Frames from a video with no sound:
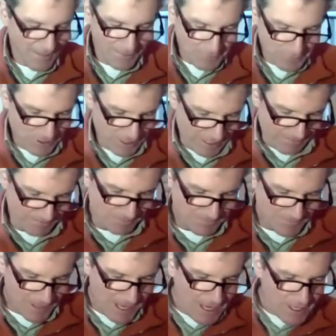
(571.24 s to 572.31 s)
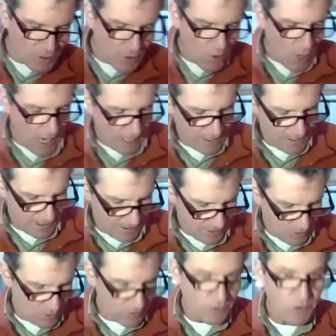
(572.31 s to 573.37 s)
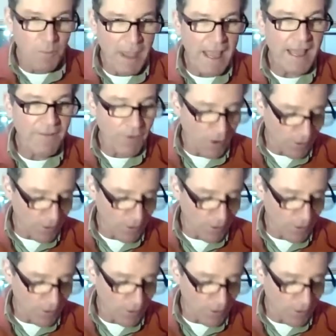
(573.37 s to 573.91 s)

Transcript: Interesting. So you may have